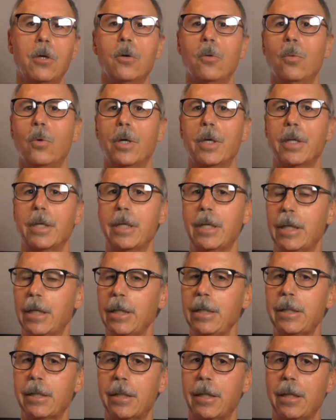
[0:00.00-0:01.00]
One of the
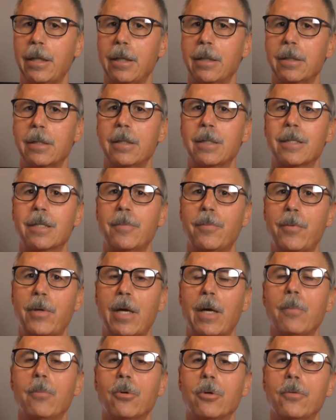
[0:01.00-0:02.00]
nice things, in
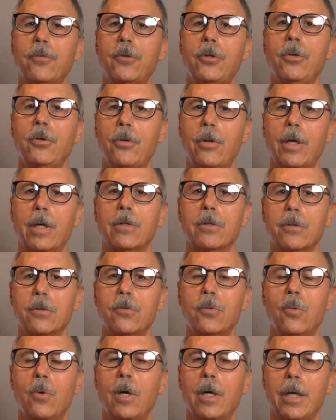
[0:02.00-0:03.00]
September of
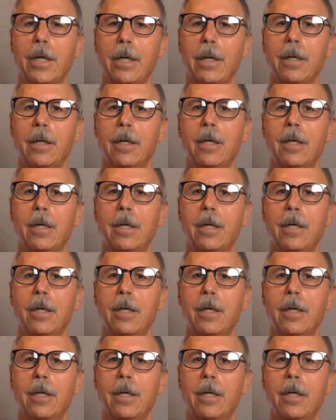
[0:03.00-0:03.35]
2020,